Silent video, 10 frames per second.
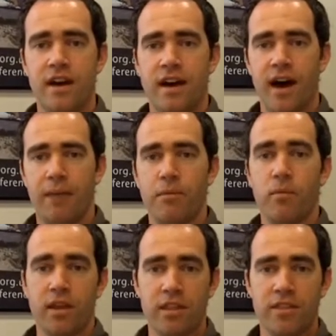
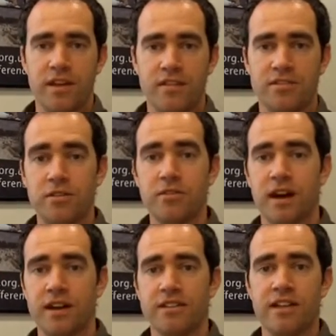One of the things to do
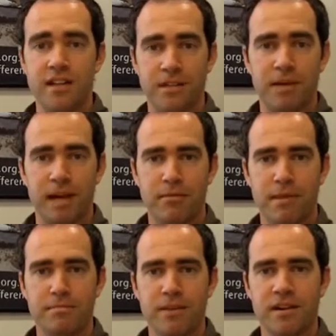that is they need to become a
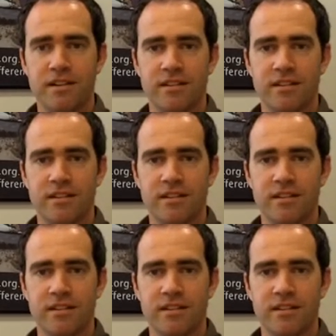member,